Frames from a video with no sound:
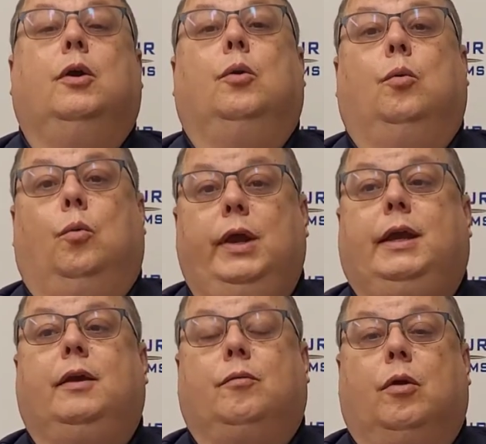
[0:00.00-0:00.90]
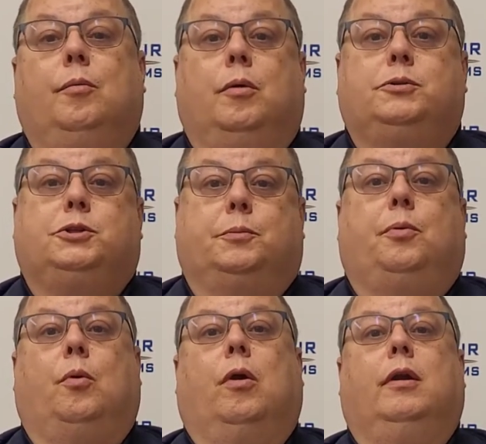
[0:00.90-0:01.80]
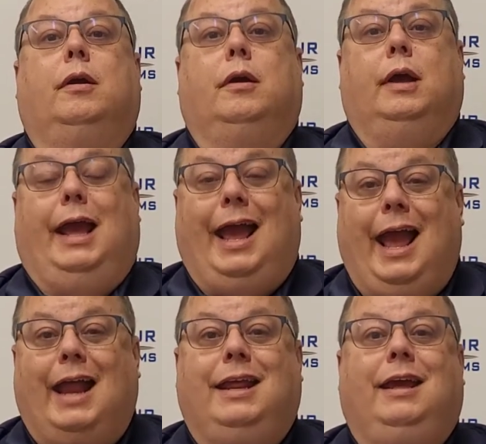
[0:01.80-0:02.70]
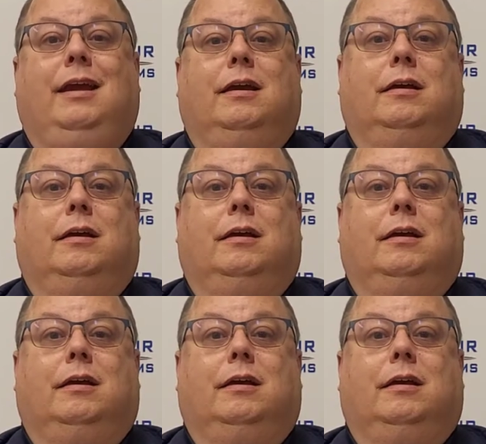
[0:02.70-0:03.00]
We can remote support any